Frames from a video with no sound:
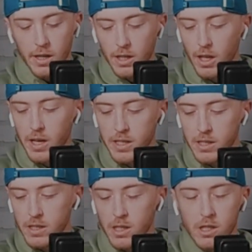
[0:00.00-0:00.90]
it. The
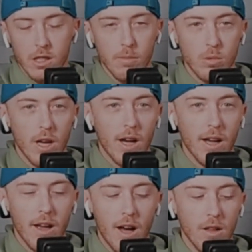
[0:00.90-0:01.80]
likes,
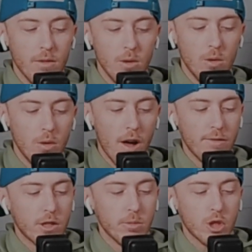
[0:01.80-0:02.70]
all of you who
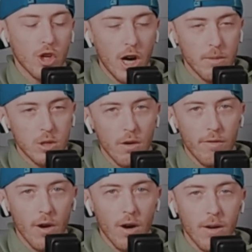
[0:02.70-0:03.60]
have subscribed so
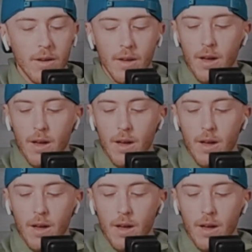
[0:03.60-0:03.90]
far.